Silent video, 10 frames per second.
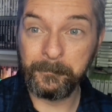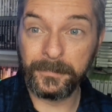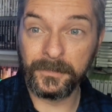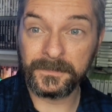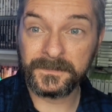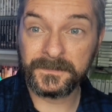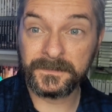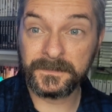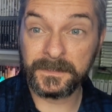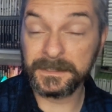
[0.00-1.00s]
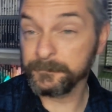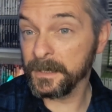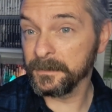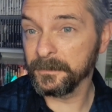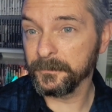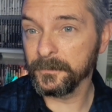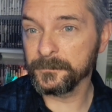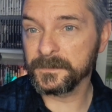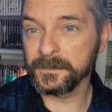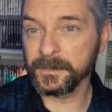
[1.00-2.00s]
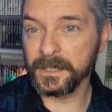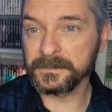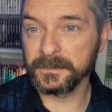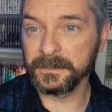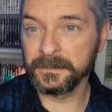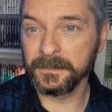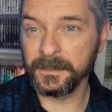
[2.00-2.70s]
But it's better than I thought it was going to be, actually.